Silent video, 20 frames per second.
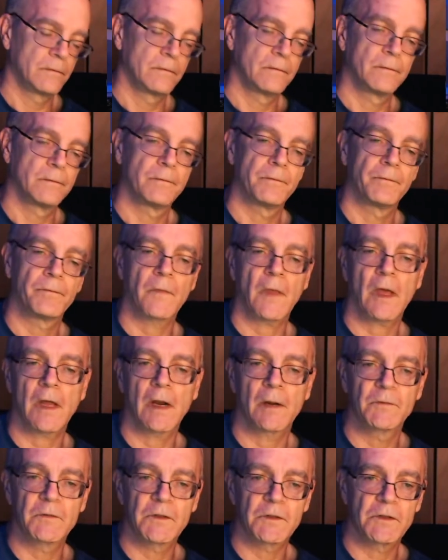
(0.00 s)
And
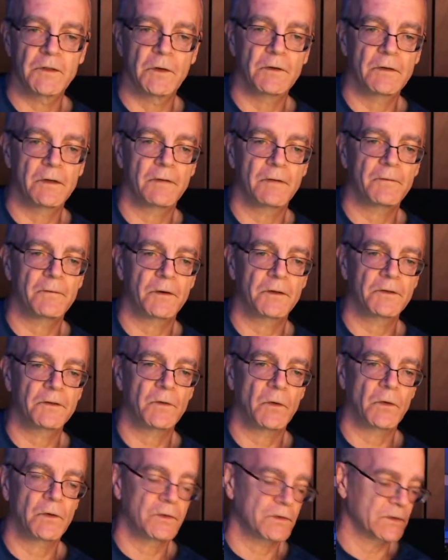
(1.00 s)
I'm just using the first
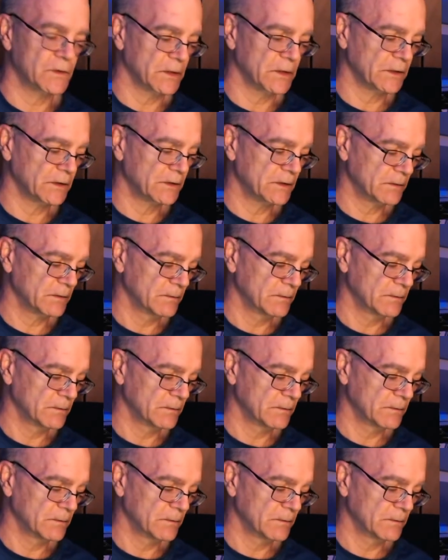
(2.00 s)
4 strings.